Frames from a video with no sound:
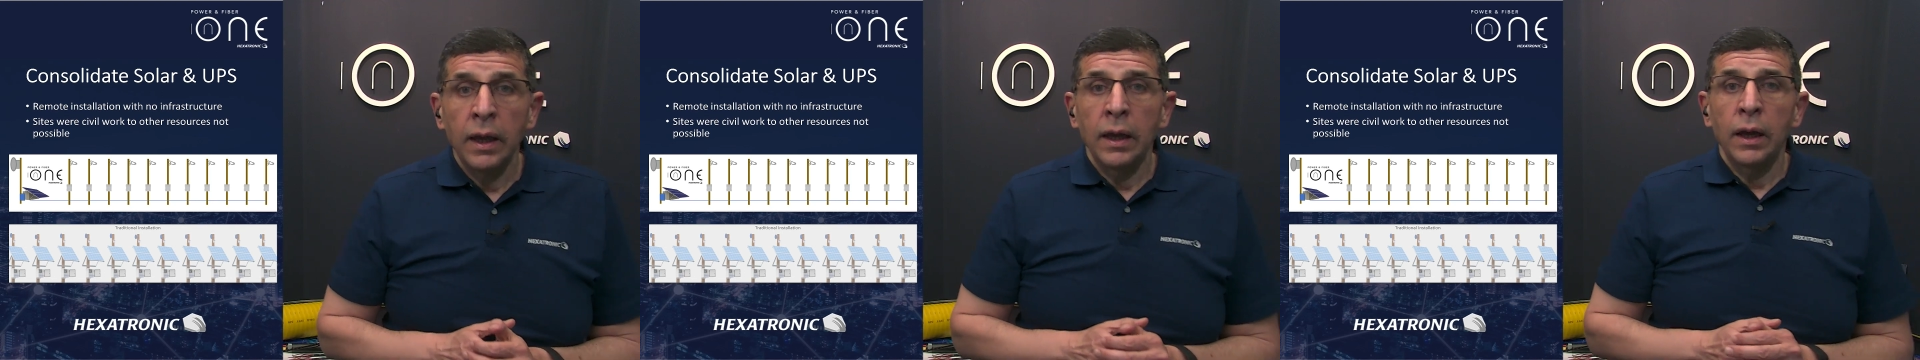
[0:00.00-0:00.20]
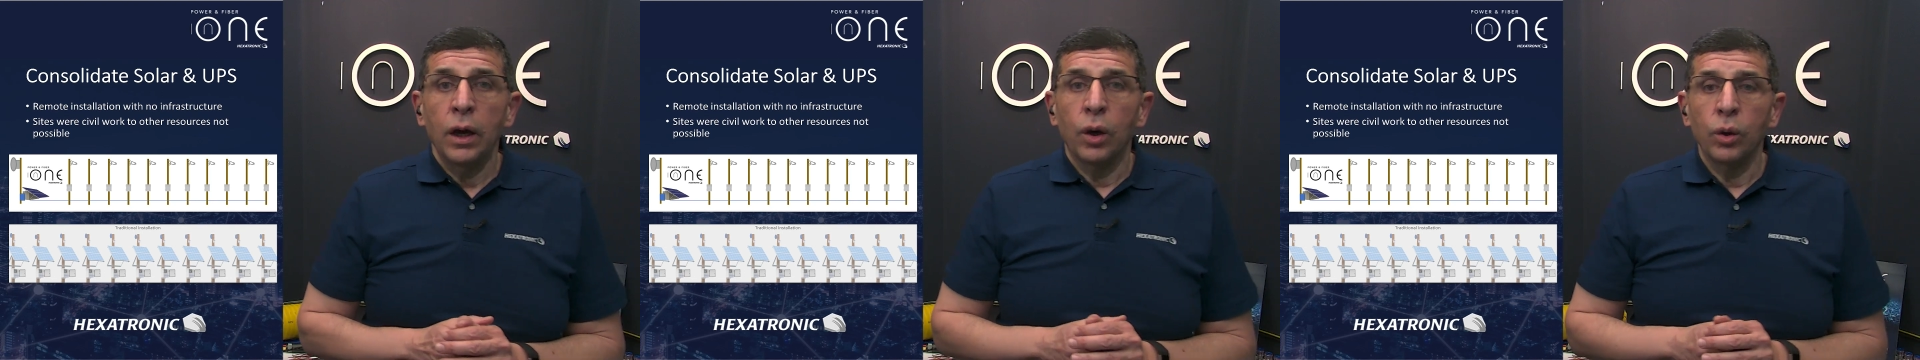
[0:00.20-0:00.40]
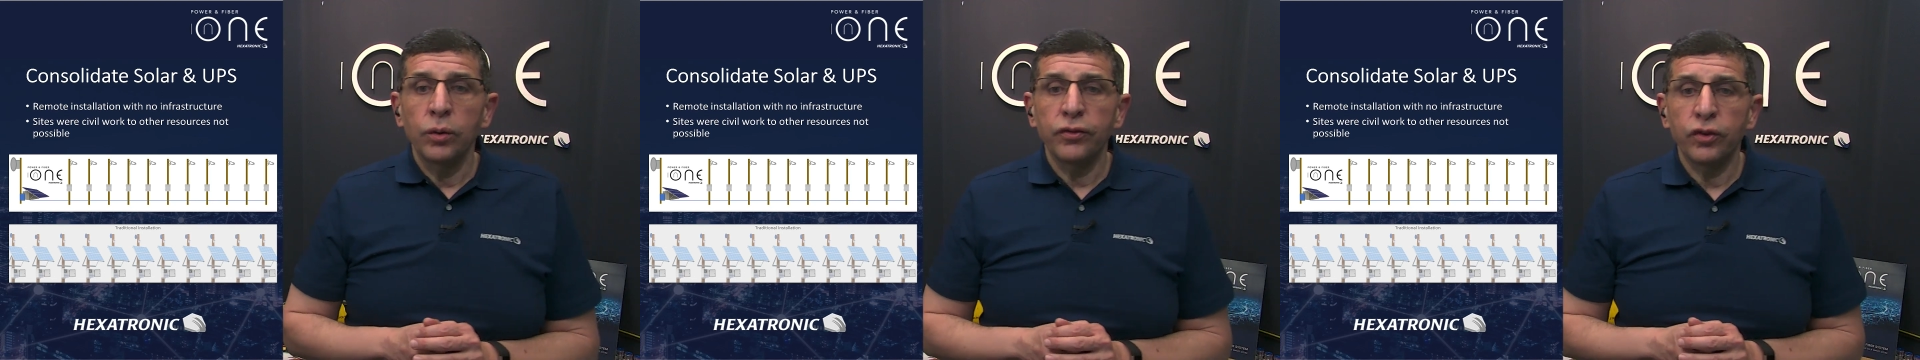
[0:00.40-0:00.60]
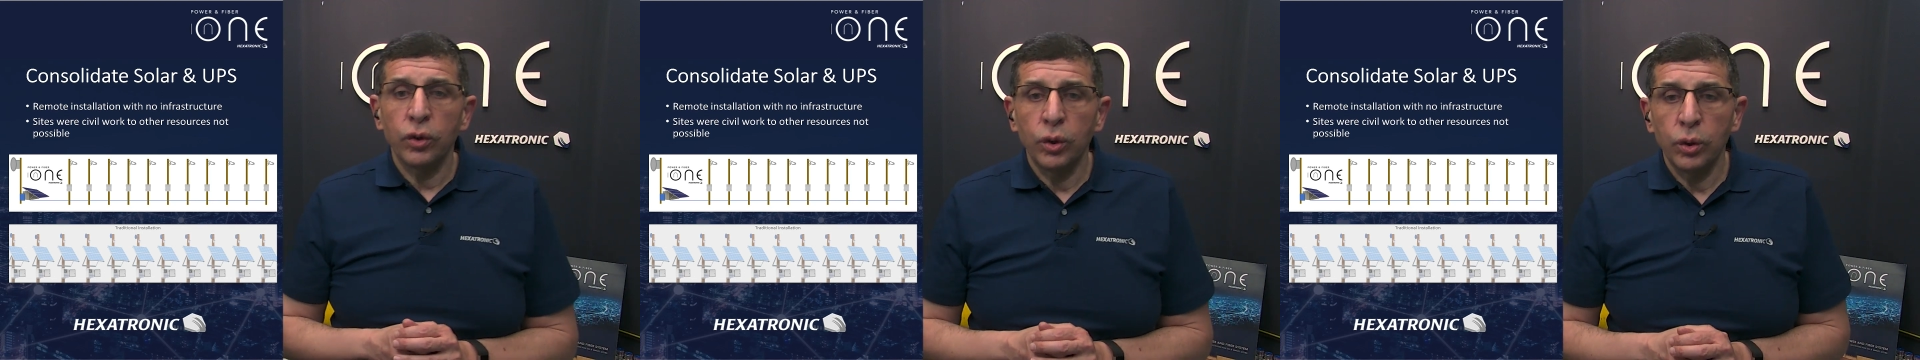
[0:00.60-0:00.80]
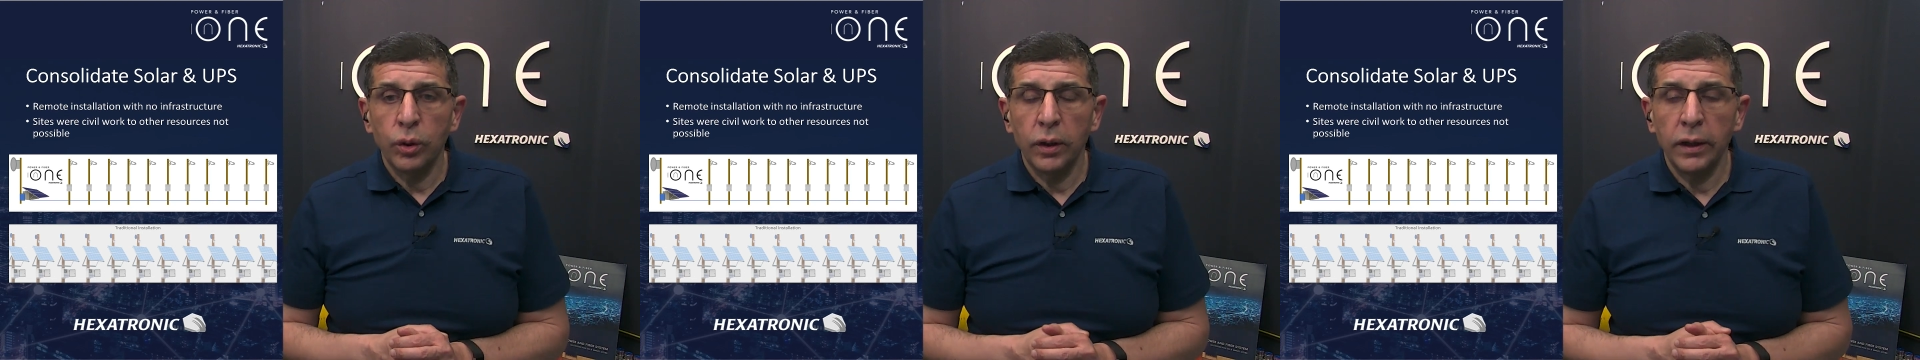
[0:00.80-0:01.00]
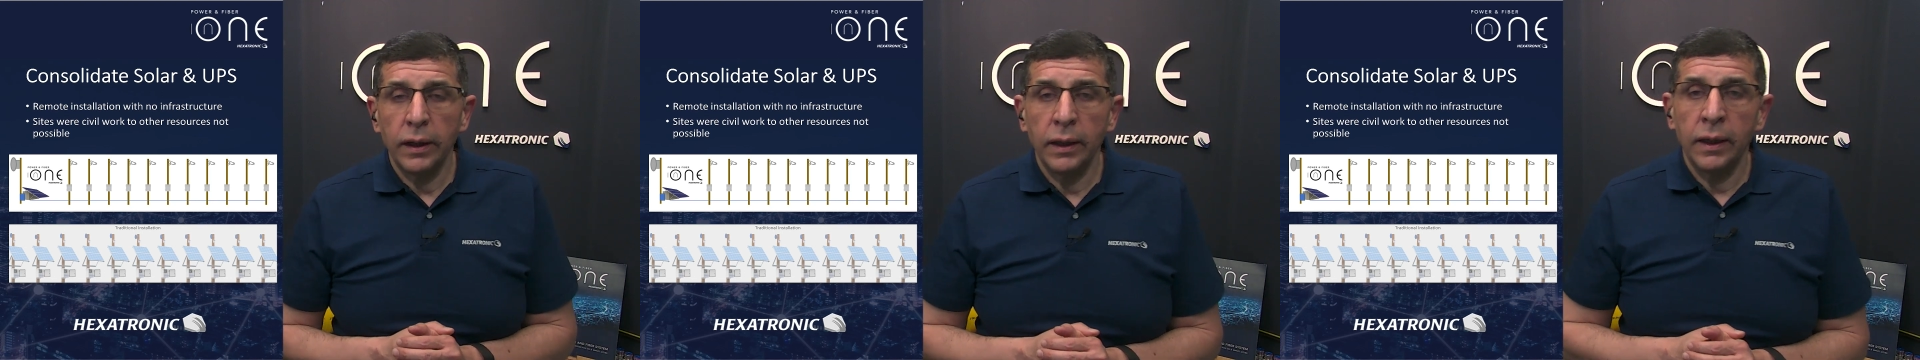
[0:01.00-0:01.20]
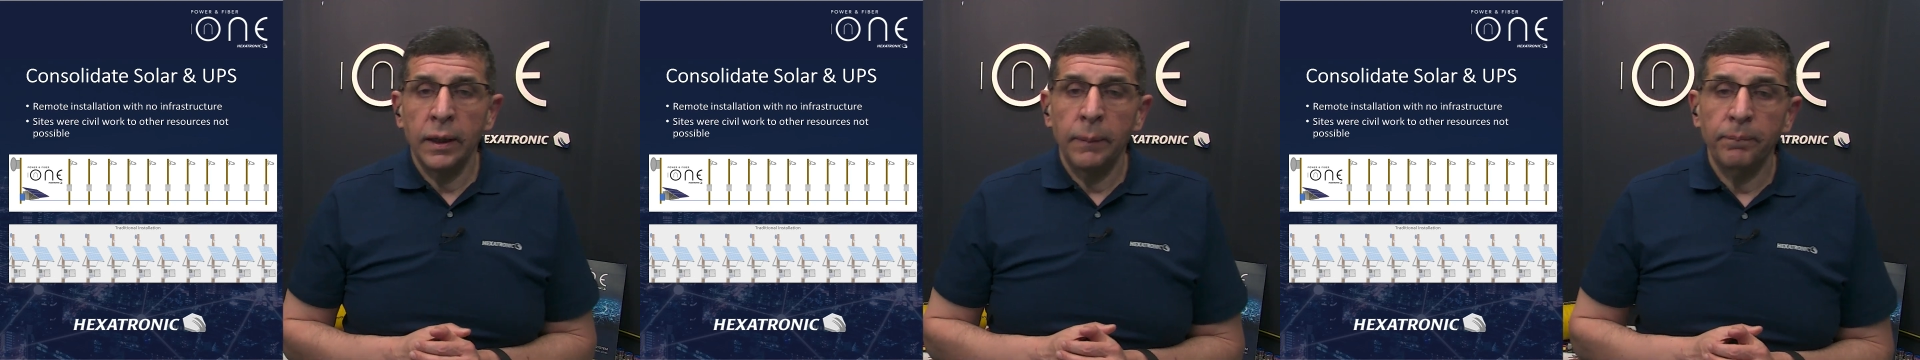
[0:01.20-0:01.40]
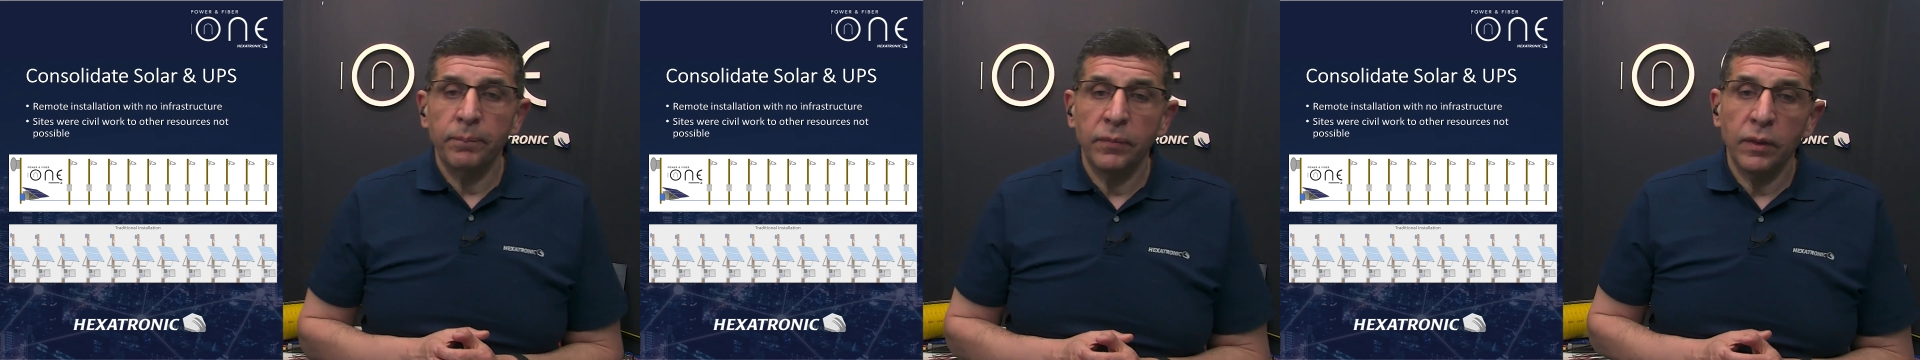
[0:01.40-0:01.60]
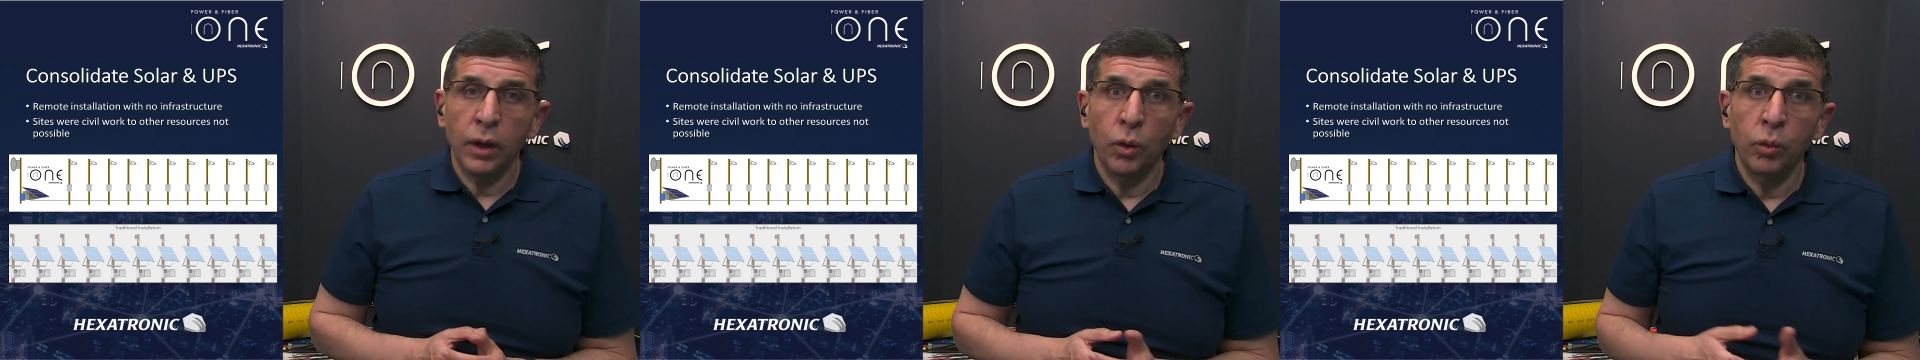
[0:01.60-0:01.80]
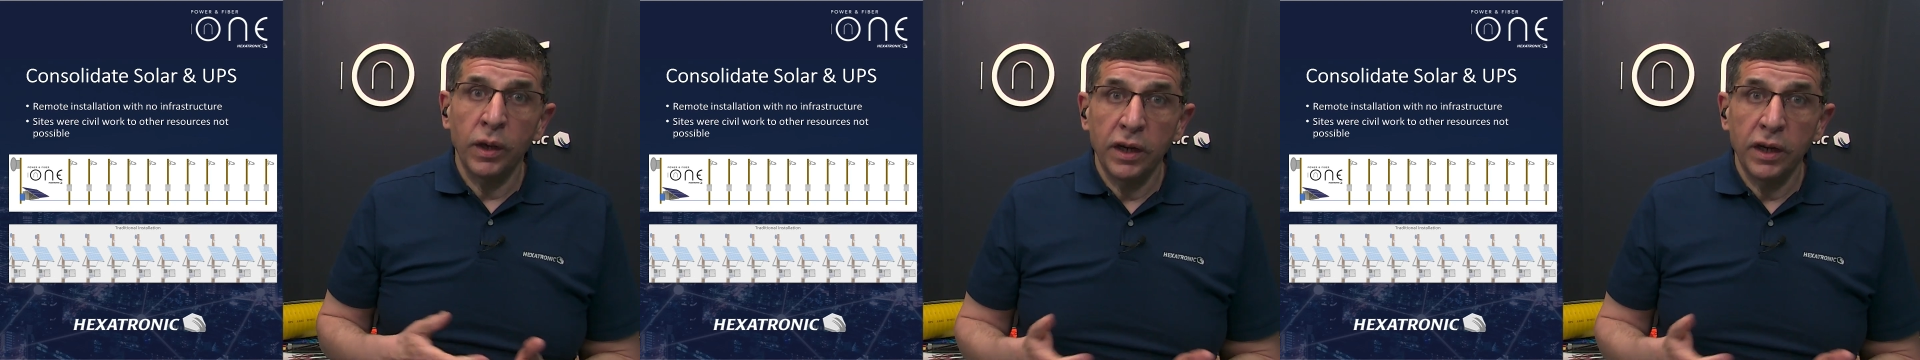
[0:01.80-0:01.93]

Also, we